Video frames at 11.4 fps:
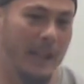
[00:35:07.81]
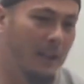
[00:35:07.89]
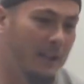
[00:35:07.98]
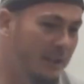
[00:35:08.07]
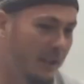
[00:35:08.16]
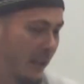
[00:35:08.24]
And
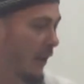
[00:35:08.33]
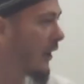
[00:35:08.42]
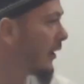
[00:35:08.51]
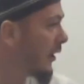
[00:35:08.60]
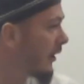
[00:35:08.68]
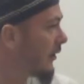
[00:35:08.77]

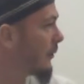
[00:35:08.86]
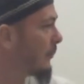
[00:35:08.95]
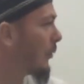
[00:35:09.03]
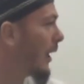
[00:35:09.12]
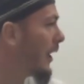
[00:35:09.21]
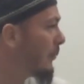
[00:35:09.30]
I
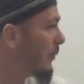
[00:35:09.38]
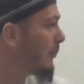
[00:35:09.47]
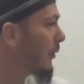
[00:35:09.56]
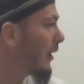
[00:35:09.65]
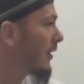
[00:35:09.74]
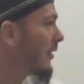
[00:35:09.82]
prayed with the
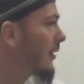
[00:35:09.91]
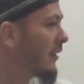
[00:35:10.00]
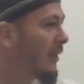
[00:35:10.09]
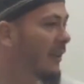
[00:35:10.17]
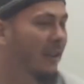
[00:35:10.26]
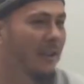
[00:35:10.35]
brothers.
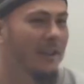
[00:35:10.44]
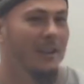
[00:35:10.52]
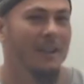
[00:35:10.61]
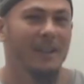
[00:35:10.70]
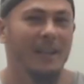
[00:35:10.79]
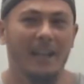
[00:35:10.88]

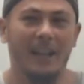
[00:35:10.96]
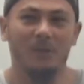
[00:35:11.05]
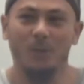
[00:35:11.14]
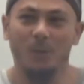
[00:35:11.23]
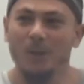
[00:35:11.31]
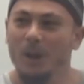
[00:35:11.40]
And that
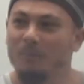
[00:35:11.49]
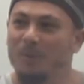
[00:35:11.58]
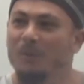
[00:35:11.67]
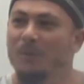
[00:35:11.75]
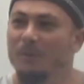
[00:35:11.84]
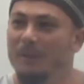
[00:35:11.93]
was also a
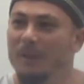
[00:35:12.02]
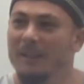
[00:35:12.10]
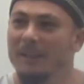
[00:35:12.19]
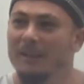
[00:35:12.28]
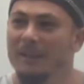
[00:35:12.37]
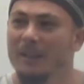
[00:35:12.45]
beautiful feeling.
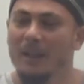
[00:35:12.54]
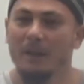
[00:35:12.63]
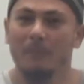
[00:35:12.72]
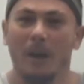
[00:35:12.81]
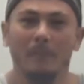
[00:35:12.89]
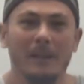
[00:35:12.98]

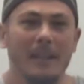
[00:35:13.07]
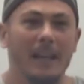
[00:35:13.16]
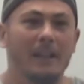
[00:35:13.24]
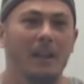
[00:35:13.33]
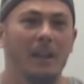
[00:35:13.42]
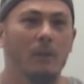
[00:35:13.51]
But I must
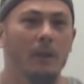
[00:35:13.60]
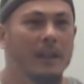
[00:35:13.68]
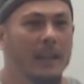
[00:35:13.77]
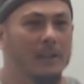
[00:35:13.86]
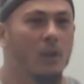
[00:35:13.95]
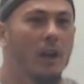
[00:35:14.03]
add, in
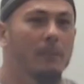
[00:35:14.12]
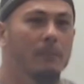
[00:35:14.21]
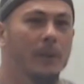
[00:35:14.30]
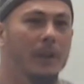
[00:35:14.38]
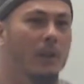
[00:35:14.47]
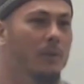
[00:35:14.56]
that time
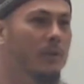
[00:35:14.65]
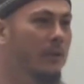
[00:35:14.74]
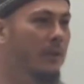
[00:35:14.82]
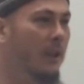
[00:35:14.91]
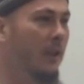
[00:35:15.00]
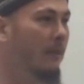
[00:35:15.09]
when I was
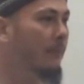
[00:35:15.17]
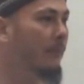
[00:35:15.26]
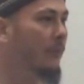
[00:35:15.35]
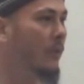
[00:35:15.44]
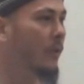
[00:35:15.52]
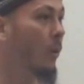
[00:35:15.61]

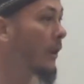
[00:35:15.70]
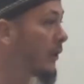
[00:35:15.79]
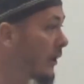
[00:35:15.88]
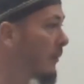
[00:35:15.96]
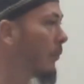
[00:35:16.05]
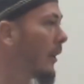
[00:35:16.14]
talking
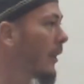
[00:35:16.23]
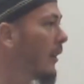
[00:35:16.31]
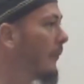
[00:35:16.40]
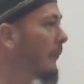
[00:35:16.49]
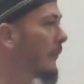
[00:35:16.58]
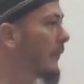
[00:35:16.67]
to the
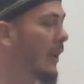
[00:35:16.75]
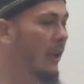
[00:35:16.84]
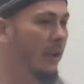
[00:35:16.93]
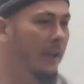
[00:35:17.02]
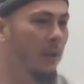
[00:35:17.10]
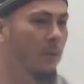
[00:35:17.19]
brother,
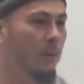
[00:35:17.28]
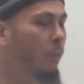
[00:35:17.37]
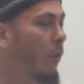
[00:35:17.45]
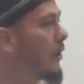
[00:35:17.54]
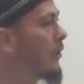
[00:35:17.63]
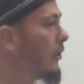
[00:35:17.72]
he would
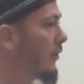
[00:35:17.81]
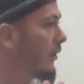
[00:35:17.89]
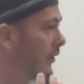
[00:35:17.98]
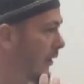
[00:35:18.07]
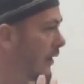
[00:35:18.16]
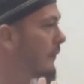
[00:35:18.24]
wash
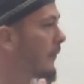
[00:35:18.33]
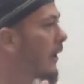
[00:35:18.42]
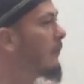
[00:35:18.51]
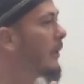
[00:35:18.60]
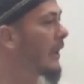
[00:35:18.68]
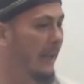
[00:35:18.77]
in front
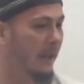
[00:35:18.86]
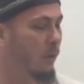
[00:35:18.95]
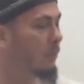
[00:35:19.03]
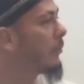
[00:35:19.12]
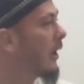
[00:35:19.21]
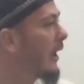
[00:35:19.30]
of me and he
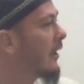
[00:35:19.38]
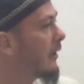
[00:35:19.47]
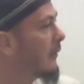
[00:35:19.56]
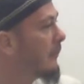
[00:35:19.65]
would pray.